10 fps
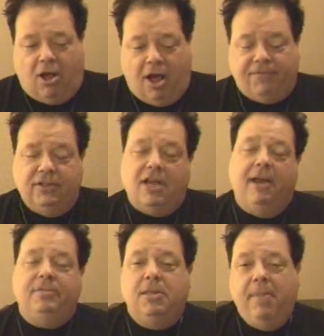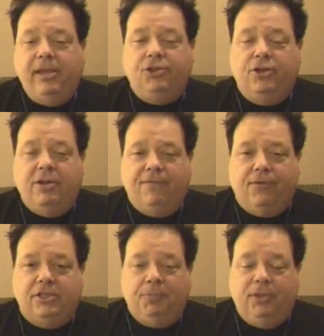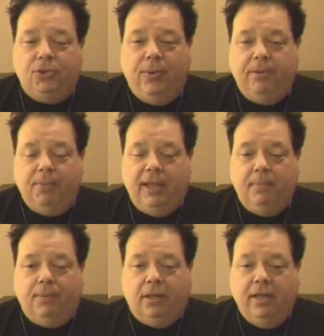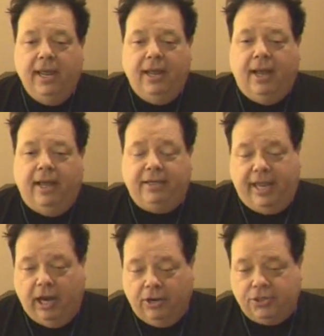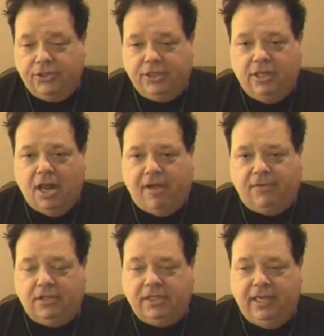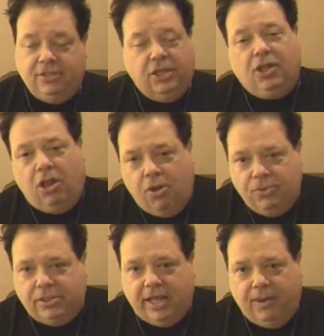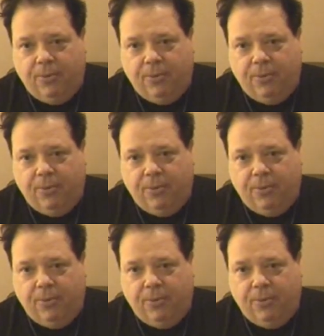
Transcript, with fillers: oftentimes the major difference between people and characters in novels is the clothes they